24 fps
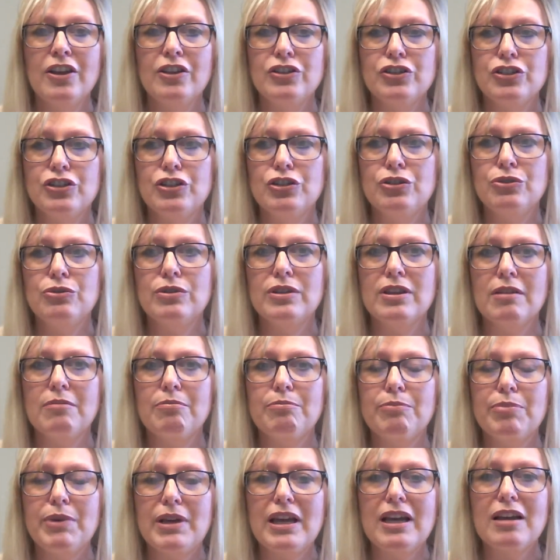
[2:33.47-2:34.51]
Two of the
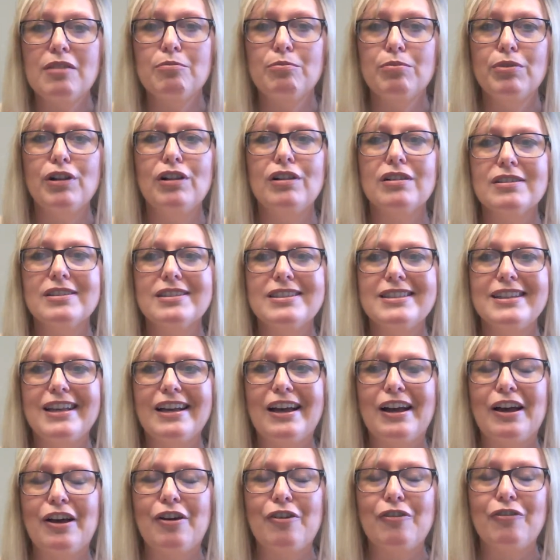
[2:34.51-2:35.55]
big bulks
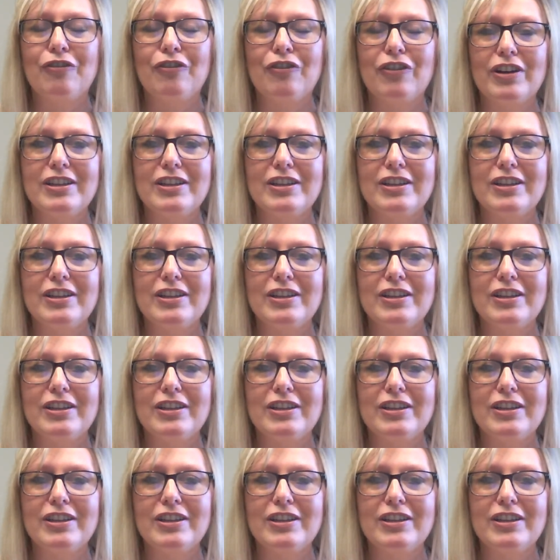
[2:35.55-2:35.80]
of